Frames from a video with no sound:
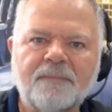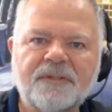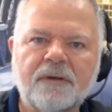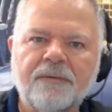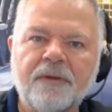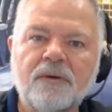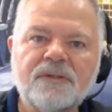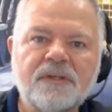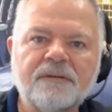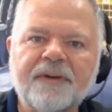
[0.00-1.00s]
So
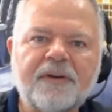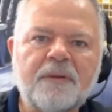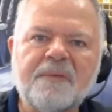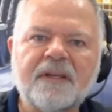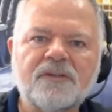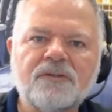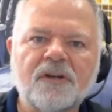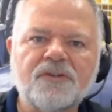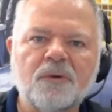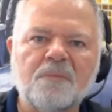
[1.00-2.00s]
those are very big
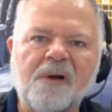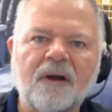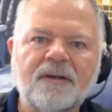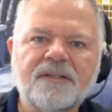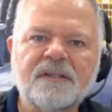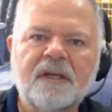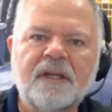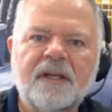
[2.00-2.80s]
structural parts.